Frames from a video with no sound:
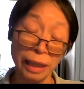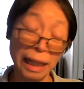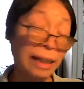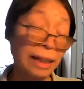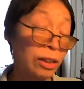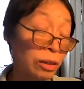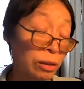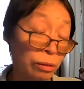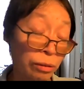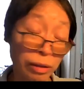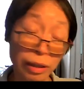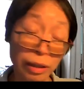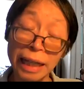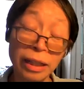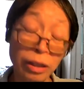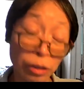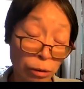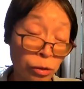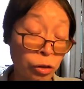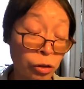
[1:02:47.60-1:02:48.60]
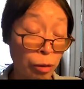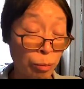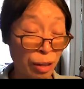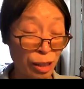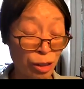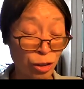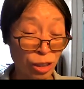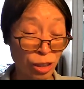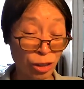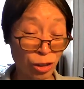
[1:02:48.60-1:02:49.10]
Thank you. Thank you so
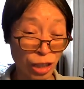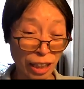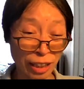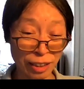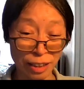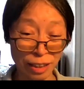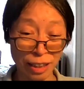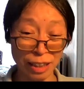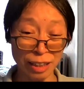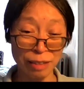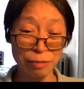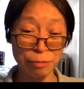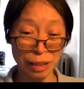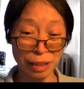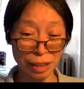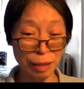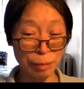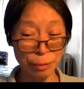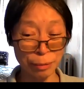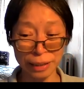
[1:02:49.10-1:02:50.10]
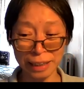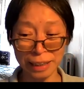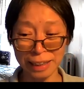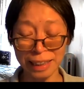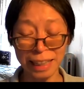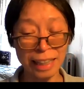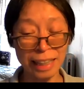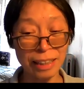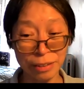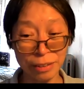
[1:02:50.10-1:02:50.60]
much,
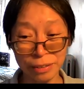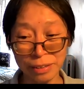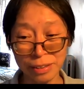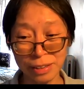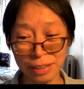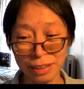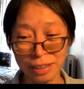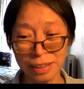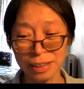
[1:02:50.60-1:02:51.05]
Kimberly. Thank you.